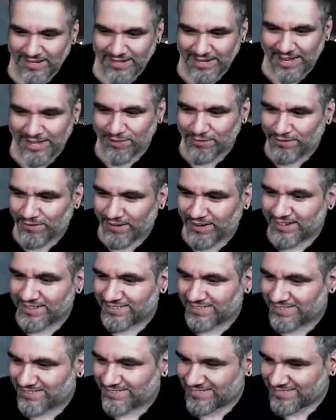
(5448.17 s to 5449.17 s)
Yeah, the
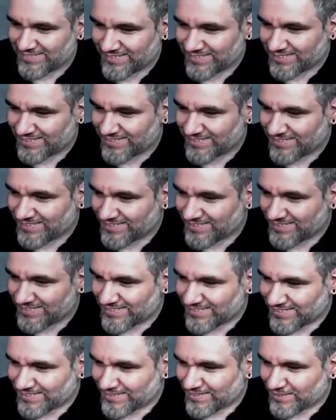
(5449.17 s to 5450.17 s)
fund.
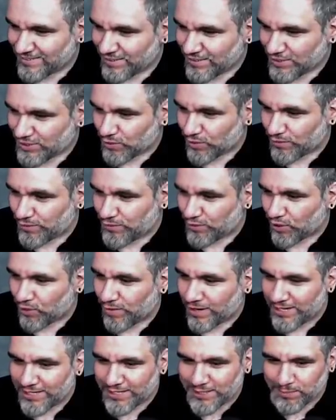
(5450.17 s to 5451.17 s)
So if you are
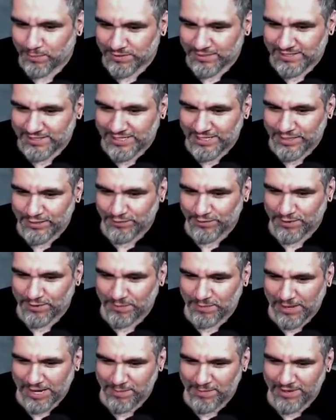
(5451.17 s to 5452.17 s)
ready to proceed for
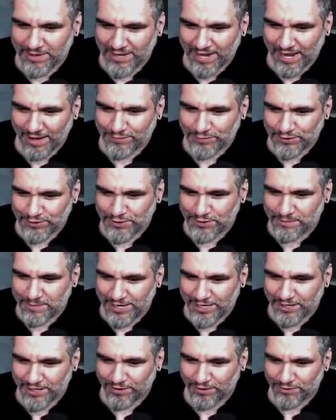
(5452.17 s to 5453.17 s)
the payment after you
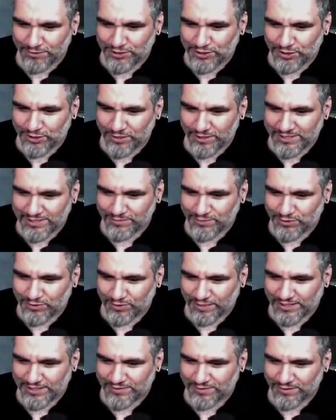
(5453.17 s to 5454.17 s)
make your own choice of
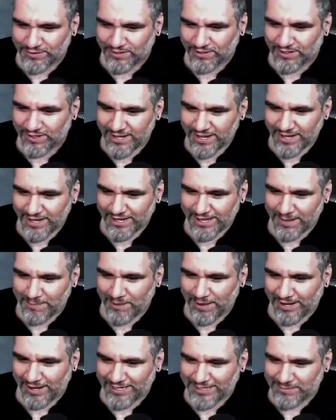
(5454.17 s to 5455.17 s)
transfer, get
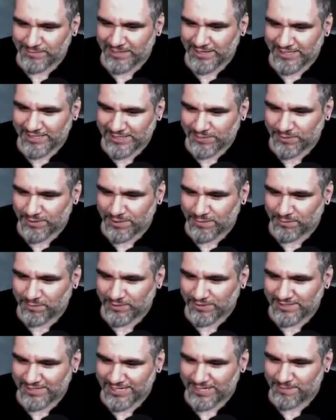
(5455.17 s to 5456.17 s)
back to me that so we can
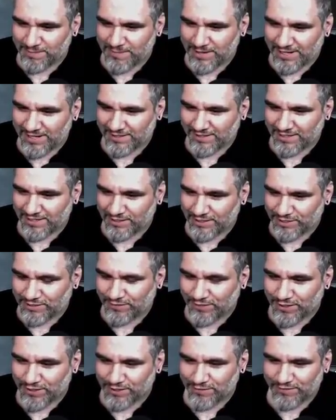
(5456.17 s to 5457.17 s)
proceed immediately
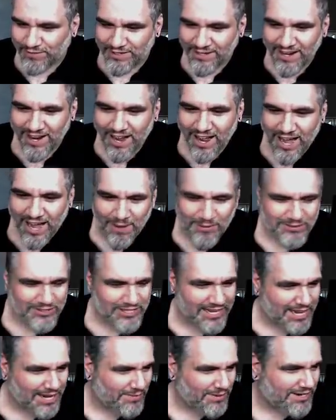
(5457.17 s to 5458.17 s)
for your fund. I
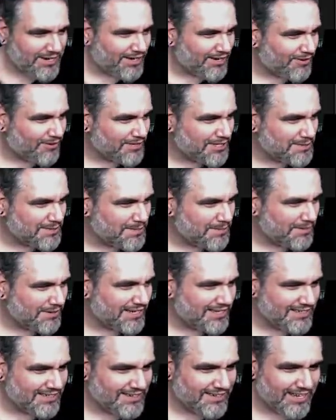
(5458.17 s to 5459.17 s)
wish I had a way to get a hold of these people
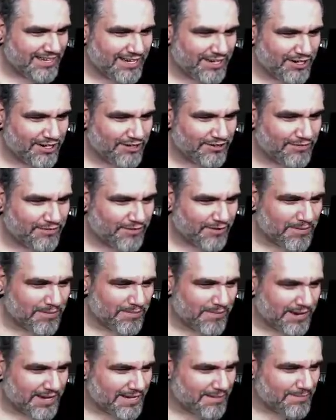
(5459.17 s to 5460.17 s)
that didn't, like, confirm
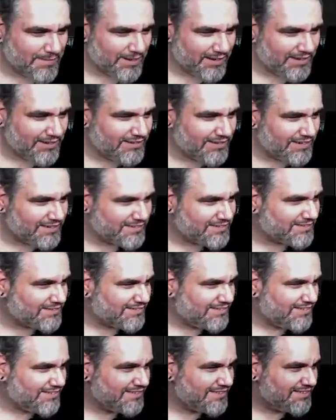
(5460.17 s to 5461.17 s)
my email address.